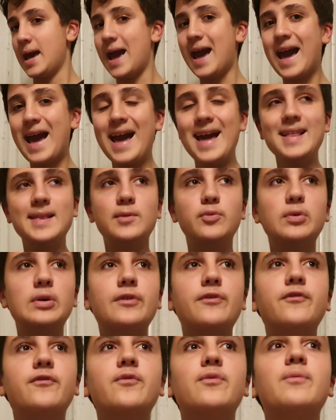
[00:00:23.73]
and
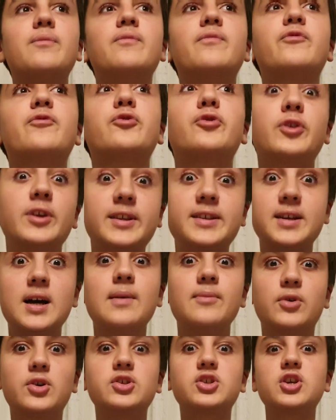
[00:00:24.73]
with free
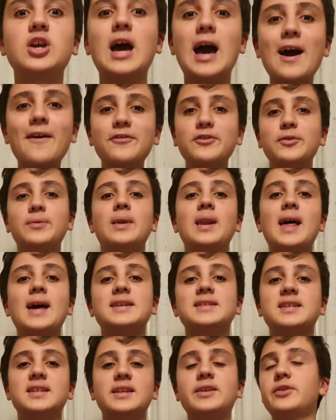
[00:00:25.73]
time, because you have to
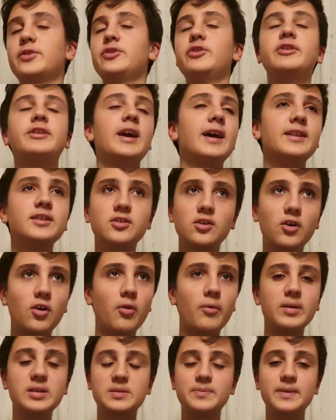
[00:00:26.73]
relax a little. You can't
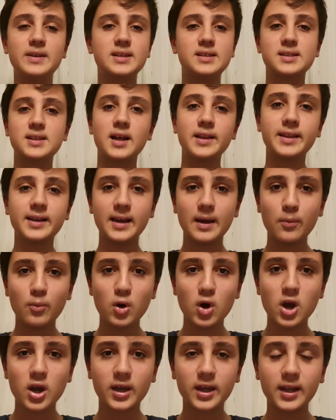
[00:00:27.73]
always be studying and
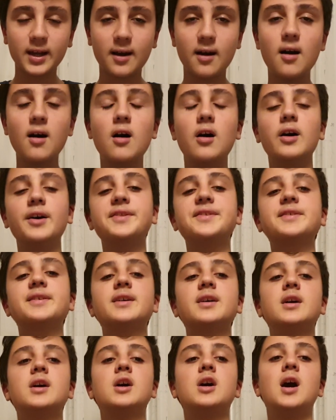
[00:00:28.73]
working hard.
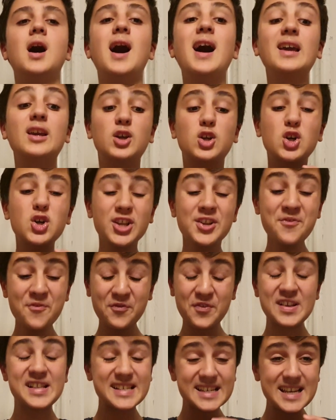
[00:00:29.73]
I
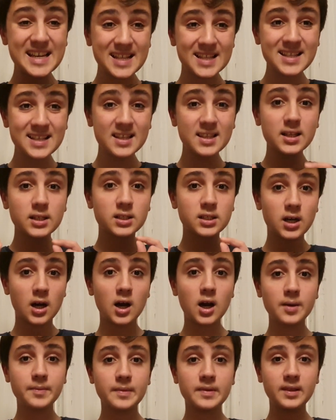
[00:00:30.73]
couldn't fit in the
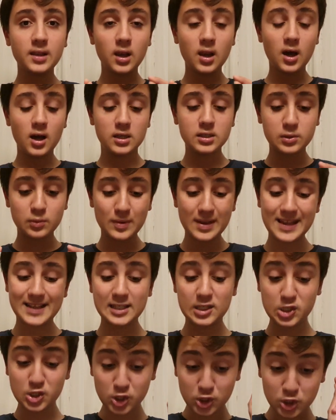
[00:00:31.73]
time in the last
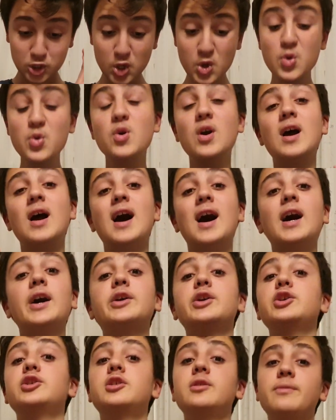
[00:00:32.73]
weeks to do a
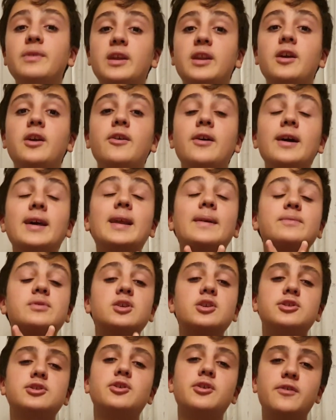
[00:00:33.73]
YouTube video, and I'm
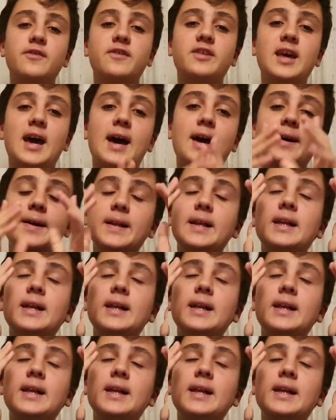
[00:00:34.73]
so sorry for that.